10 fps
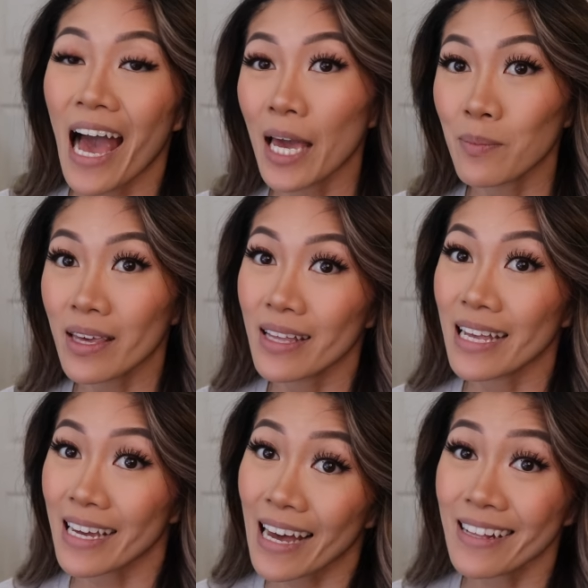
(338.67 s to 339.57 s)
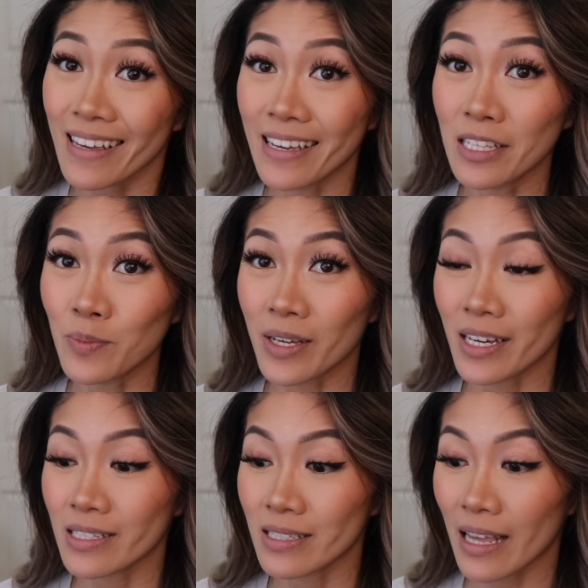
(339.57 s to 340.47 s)
I mean it kind of is,
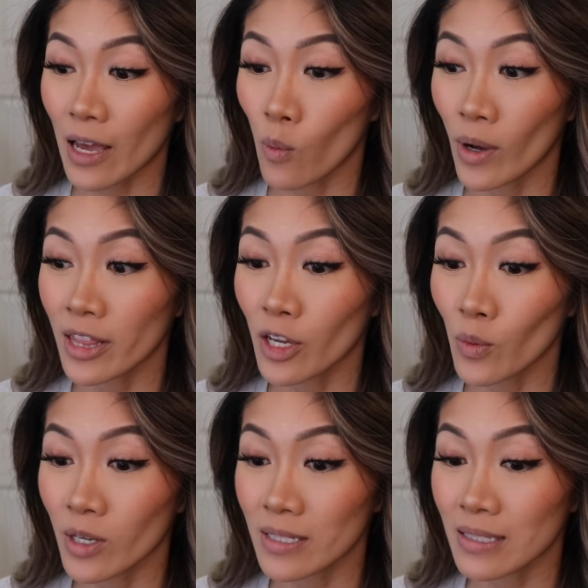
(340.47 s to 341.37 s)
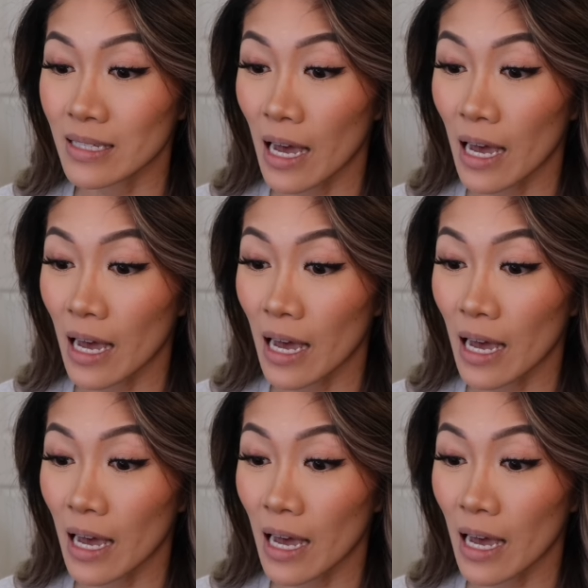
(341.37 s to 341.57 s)
because like when there was